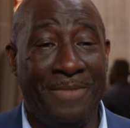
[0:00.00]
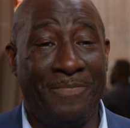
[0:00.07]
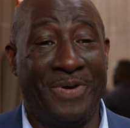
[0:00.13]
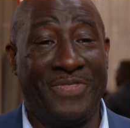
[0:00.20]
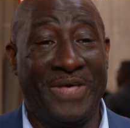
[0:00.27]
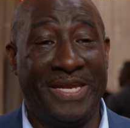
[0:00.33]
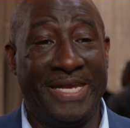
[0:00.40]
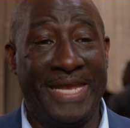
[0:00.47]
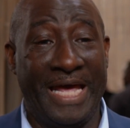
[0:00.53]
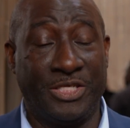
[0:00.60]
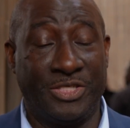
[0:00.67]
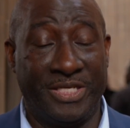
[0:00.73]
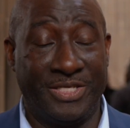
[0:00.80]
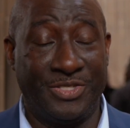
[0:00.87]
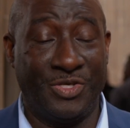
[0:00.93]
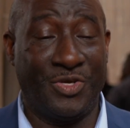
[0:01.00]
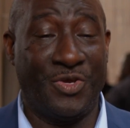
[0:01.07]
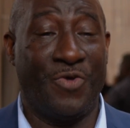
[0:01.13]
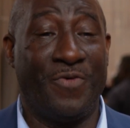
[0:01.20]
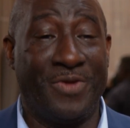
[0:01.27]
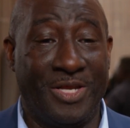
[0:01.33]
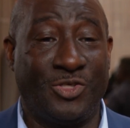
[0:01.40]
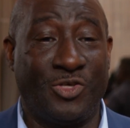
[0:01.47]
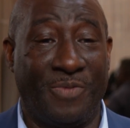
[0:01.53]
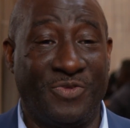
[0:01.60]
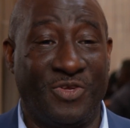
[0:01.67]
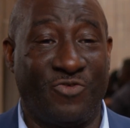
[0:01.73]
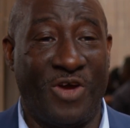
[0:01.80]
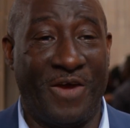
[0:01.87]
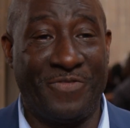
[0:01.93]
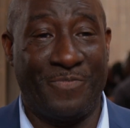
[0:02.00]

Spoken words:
but then in actually securing a job to drive